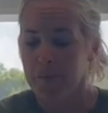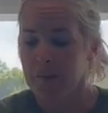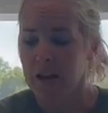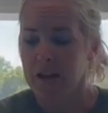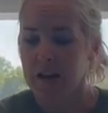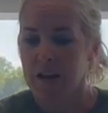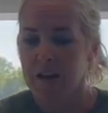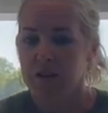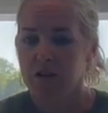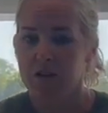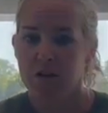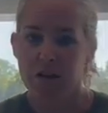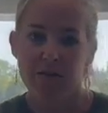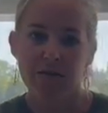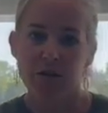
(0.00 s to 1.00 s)
and
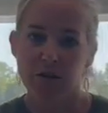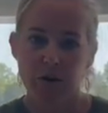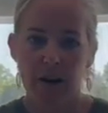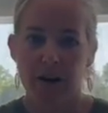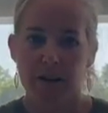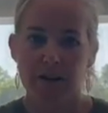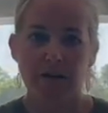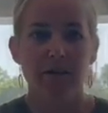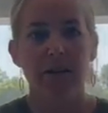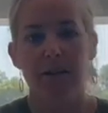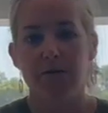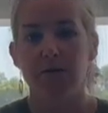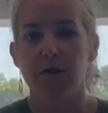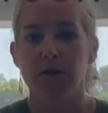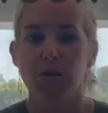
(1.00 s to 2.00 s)
even try
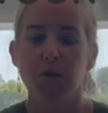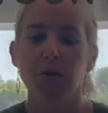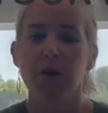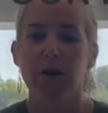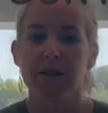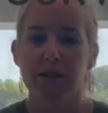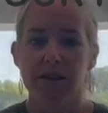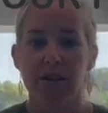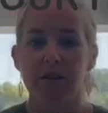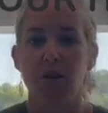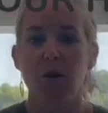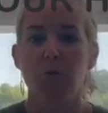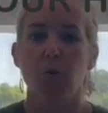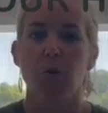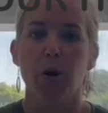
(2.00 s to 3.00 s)
like for toys to
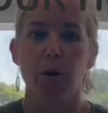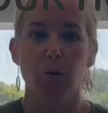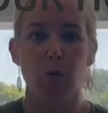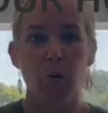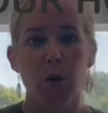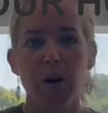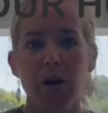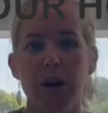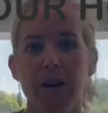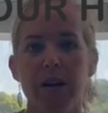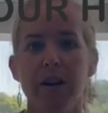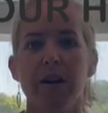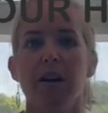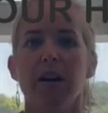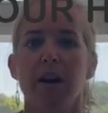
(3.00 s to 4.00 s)
go more wood
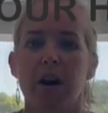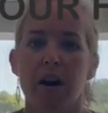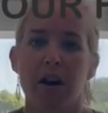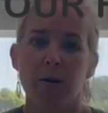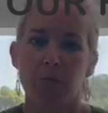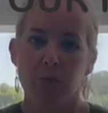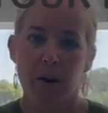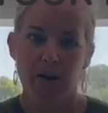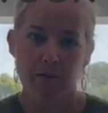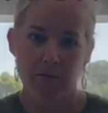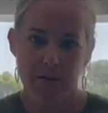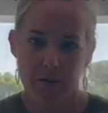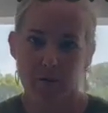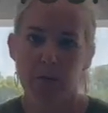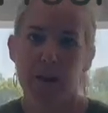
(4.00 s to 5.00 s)
rather
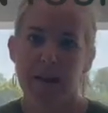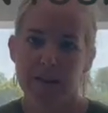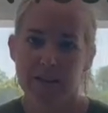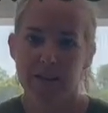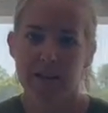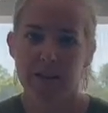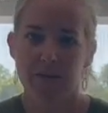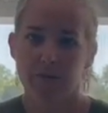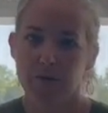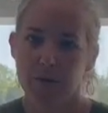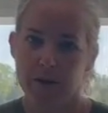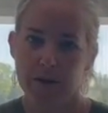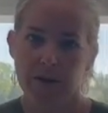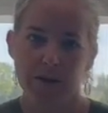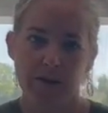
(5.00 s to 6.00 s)
than plastic for his
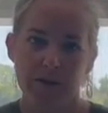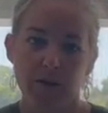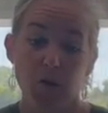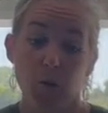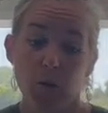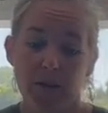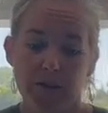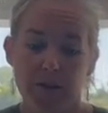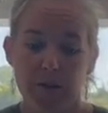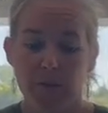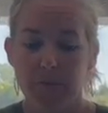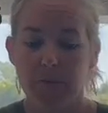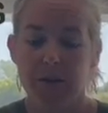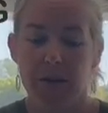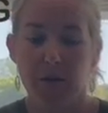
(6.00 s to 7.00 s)
toys
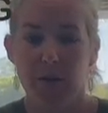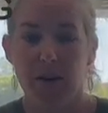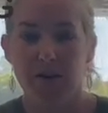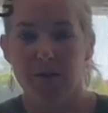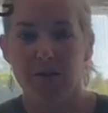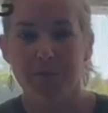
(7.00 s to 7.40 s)
to play with.